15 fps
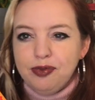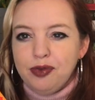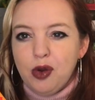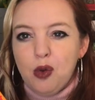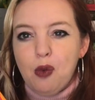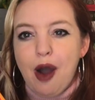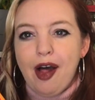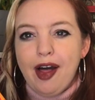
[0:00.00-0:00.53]

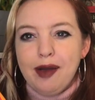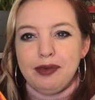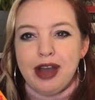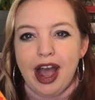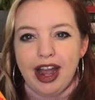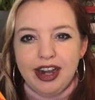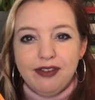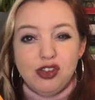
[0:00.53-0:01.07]
while I'm
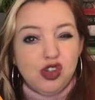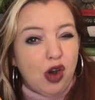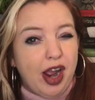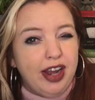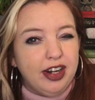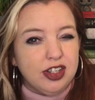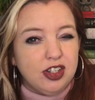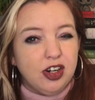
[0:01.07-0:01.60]
kind of
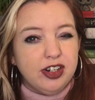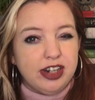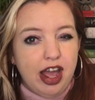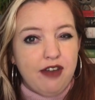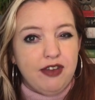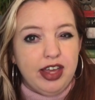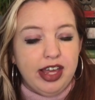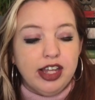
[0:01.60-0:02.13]
trying to start
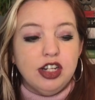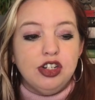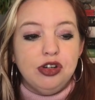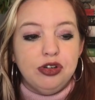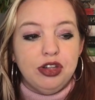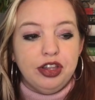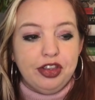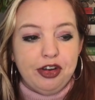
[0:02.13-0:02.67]
diving
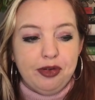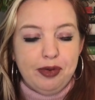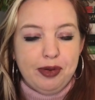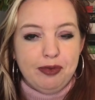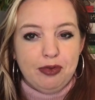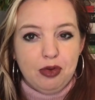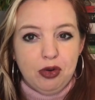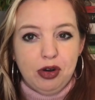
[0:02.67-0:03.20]
into the little
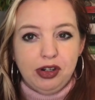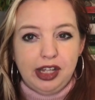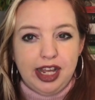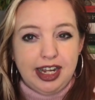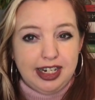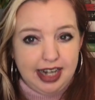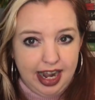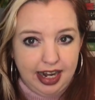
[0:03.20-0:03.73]
bit more
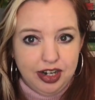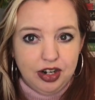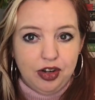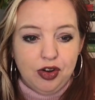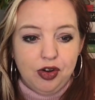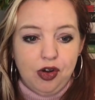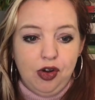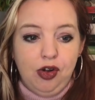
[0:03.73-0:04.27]
like
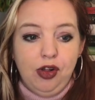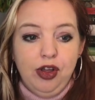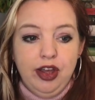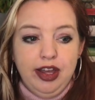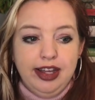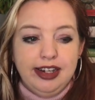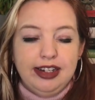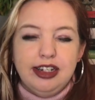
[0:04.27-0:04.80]
technical,
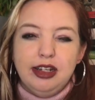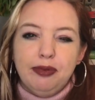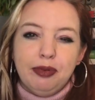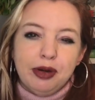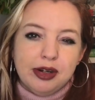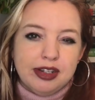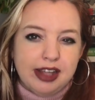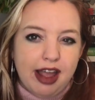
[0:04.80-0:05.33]

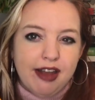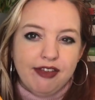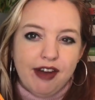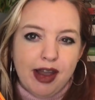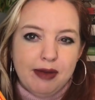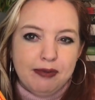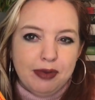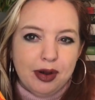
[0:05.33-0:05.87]
deeper sci
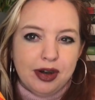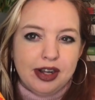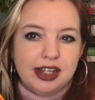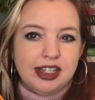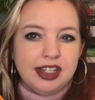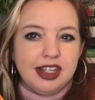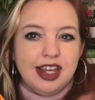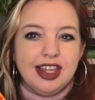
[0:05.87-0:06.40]
fi
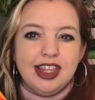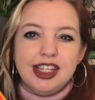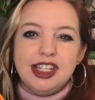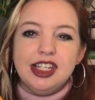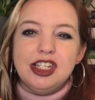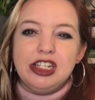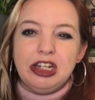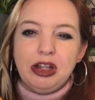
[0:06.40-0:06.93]
books, this
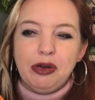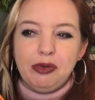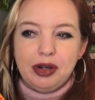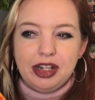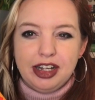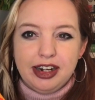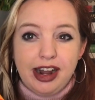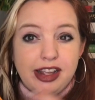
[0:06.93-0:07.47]
is still a
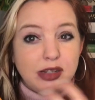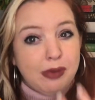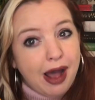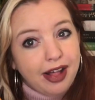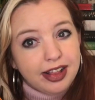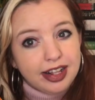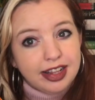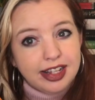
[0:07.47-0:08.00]
really nice
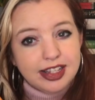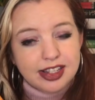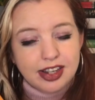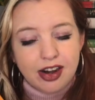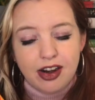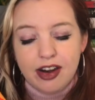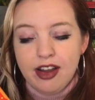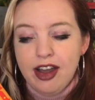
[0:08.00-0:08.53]
palette
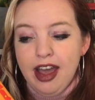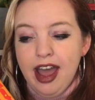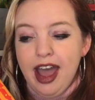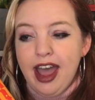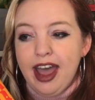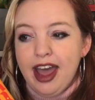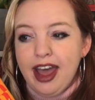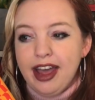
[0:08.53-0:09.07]
cleanser
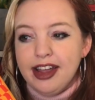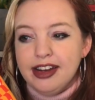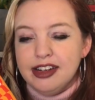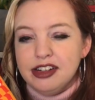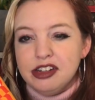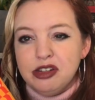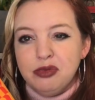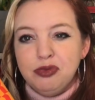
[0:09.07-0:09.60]

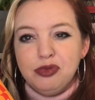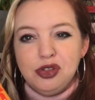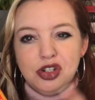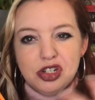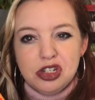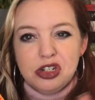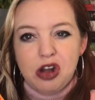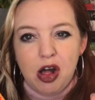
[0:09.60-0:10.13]
and
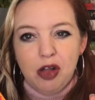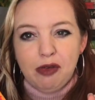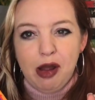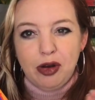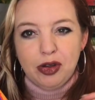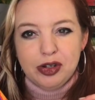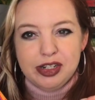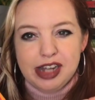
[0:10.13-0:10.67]
just an all
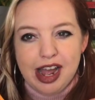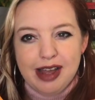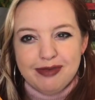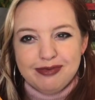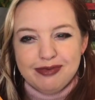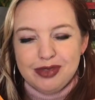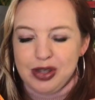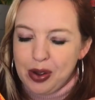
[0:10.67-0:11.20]
around good
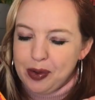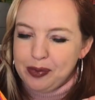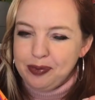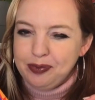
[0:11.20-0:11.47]
time. So,